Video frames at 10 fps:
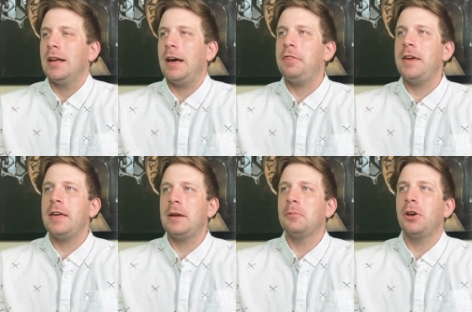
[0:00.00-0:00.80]
I think
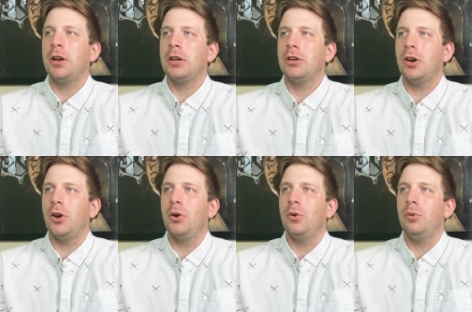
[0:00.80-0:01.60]
I'm gonna
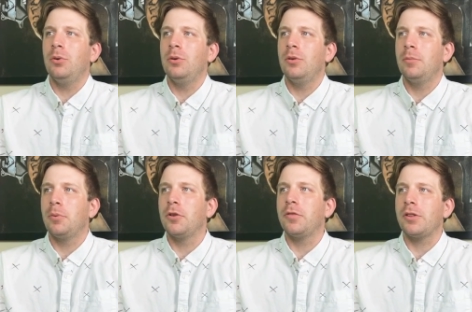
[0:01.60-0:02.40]
go
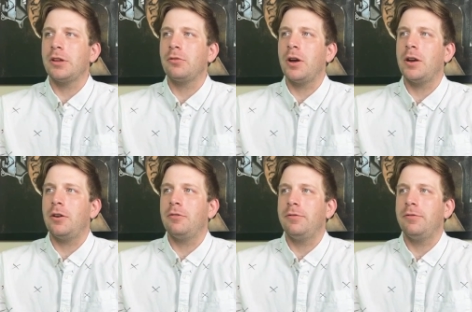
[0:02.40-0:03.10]
perfectly rated on